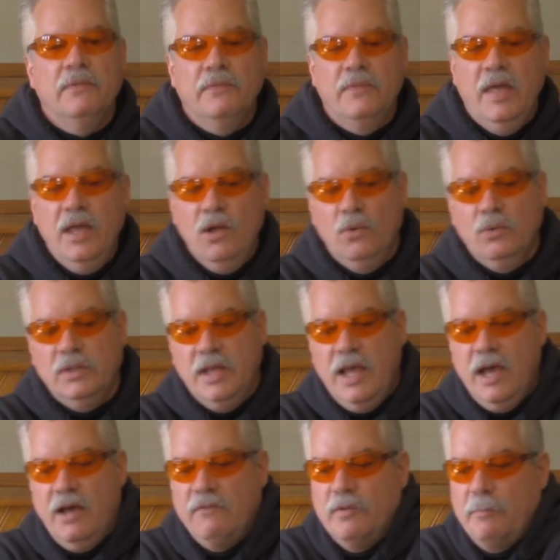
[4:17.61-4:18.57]
they only
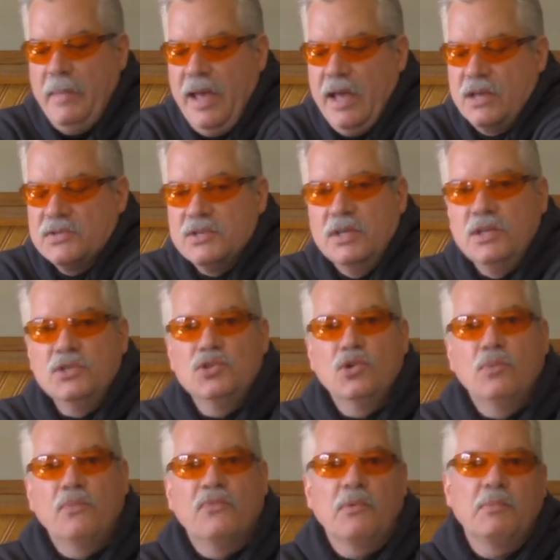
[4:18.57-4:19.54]
have a magazine
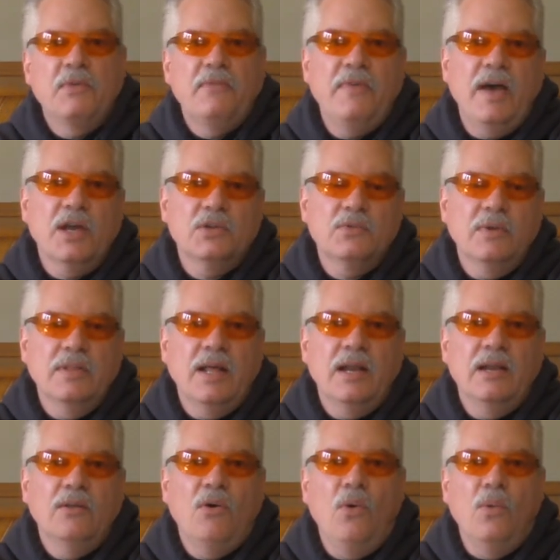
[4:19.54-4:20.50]
tube from the factory
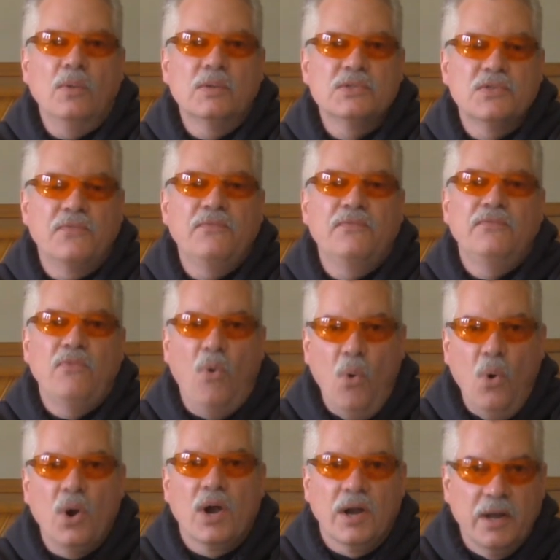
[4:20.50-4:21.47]
that holds
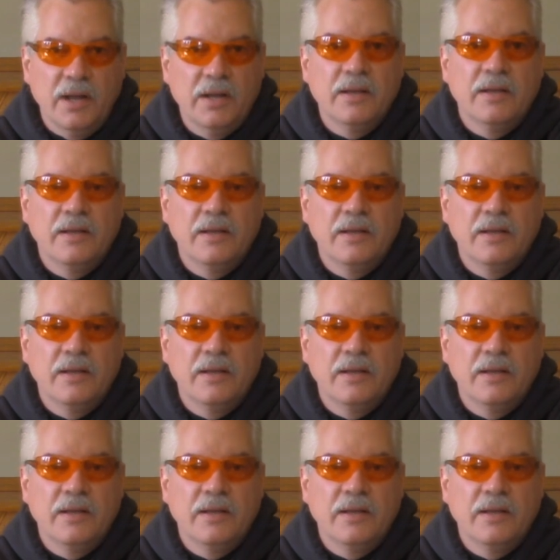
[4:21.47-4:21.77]
four.